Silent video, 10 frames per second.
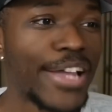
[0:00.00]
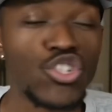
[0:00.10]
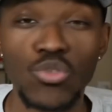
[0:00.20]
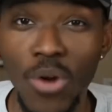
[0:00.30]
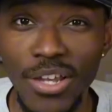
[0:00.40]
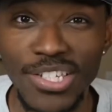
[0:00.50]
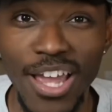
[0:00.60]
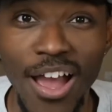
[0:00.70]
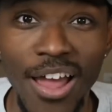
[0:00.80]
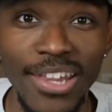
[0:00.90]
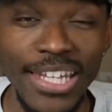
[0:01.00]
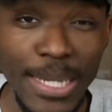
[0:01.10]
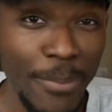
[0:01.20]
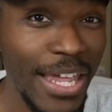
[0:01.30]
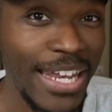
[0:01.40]
I trust a
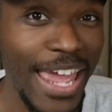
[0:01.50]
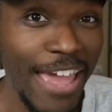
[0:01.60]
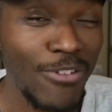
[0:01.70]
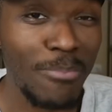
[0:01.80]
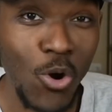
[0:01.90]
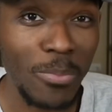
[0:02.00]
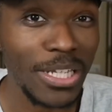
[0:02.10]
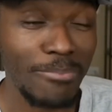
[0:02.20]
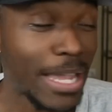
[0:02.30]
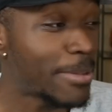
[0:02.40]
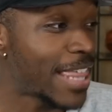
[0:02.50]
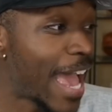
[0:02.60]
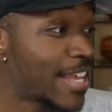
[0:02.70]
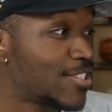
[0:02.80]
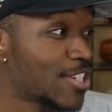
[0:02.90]
leap in Evan Mobley. Maybe
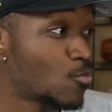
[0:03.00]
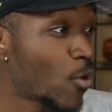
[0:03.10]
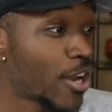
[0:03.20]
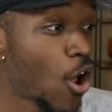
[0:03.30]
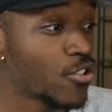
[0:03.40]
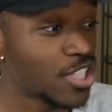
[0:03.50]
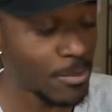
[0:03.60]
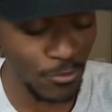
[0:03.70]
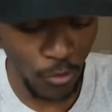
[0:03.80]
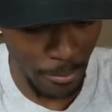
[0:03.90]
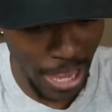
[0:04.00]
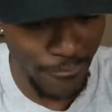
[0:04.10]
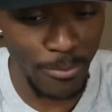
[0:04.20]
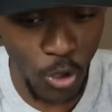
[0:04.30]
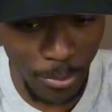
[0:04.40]
that is just where it all stems from.
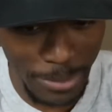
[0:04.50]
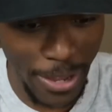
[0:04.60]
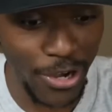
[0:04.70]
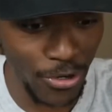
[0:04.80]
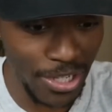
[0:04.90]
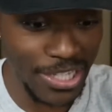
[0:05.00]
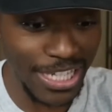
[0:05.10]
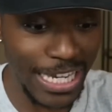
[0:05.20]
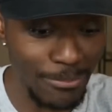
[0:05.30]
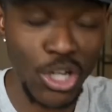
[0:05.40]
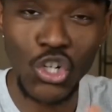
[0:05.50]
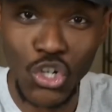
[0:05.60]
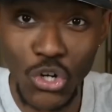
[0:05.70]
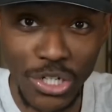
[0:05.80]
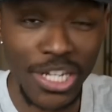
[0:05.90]
Evan Mobley better, team
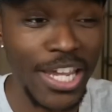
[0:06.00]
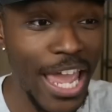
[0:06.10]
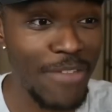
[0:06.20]
good.